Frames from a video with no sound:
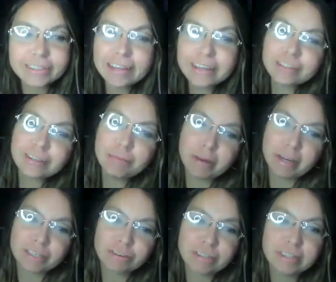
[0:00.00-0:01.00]
Thank you so
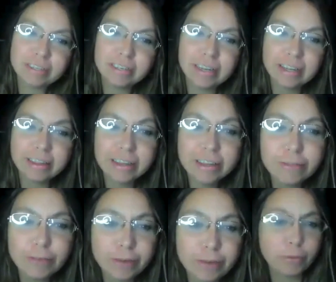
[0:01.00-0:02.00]
much, Christine, and thank
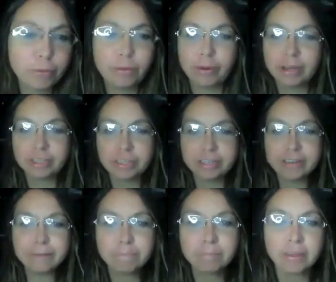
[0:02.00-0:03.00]
you for everyone
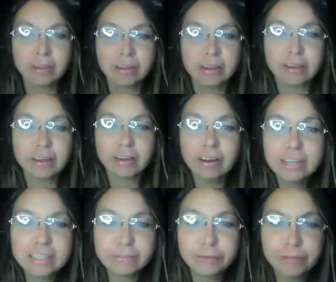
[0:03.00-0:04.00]
watching.
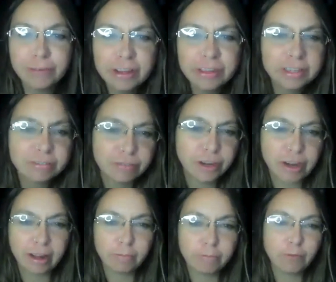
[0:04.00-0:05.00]
Guys, if you found this video
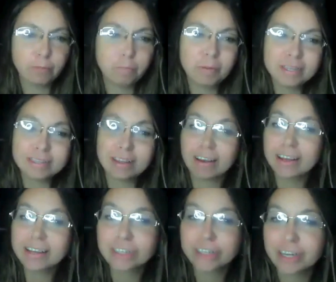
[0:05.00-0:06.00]
helpful, please
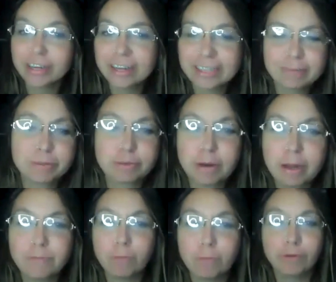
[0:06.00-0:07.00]
like, share, and
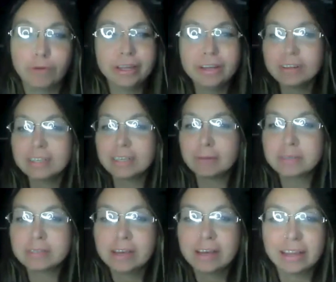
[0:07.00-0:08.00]
subscribe for more legal
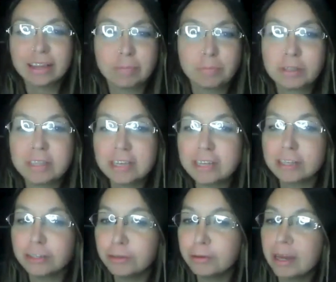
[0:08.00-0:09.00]
tips that
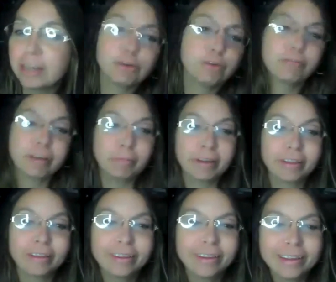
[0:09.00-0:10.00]
protect you and your
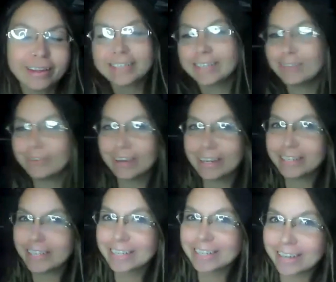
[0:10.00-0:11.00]
family. See you
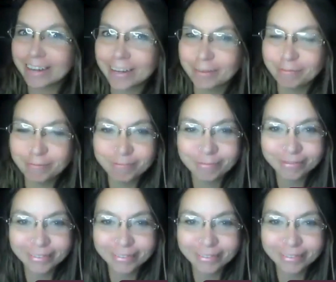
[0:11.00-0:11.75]
guys next time.